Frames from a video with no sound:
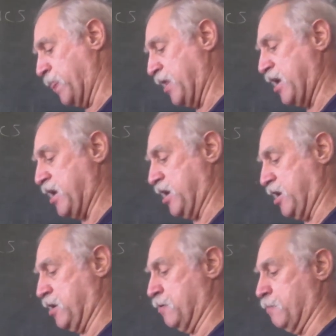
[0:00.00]

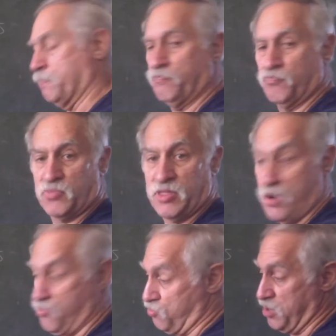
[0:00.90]
air.
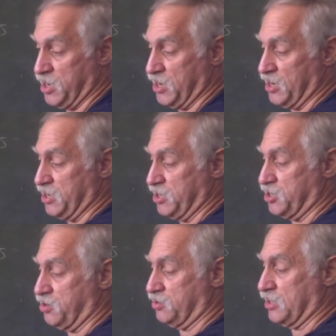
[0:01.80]
They really
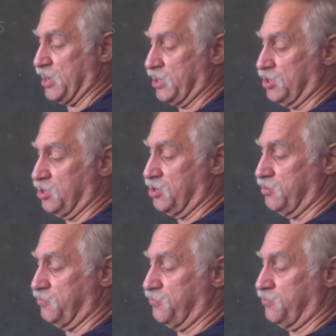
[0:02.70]
don't like a lot of,